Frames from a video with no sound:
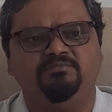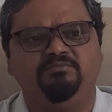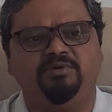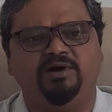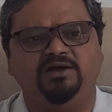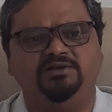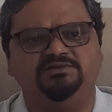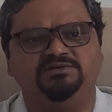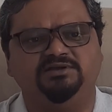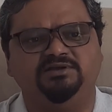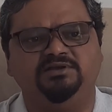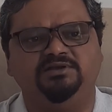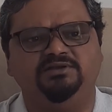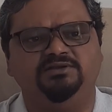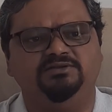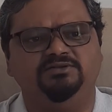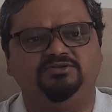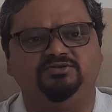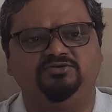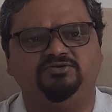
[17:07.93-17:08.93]

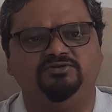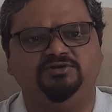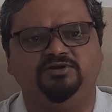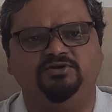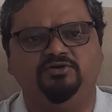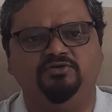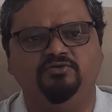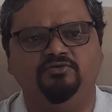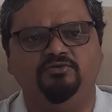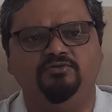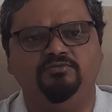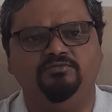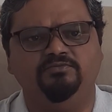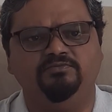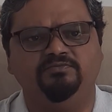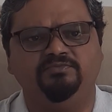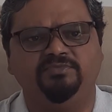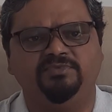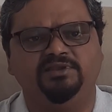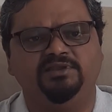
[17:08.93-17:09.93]
passing through the
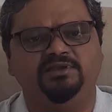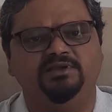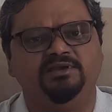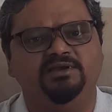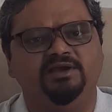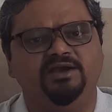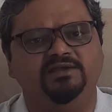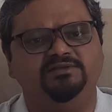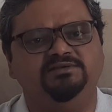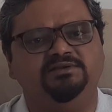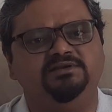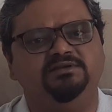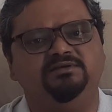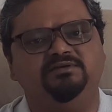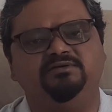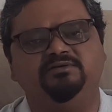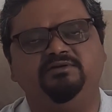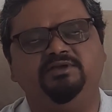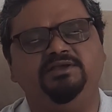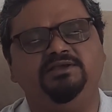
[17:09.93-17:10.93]
gloom, as
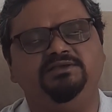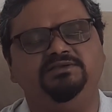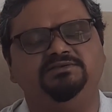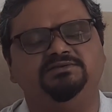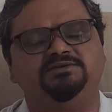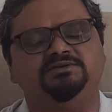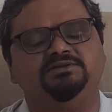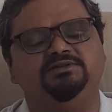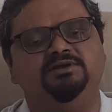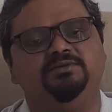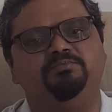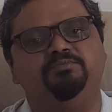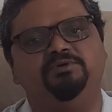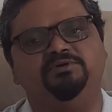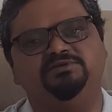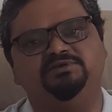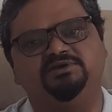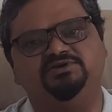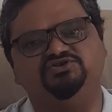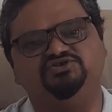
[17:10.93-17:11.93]
increased the
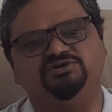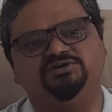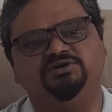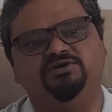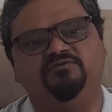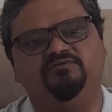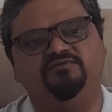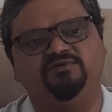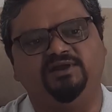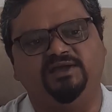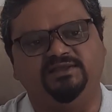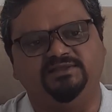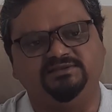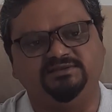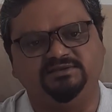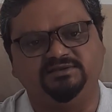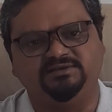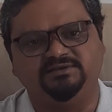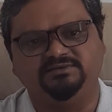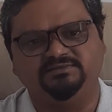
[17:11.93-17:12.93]
procession of
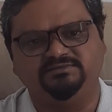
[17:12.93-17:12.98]
death.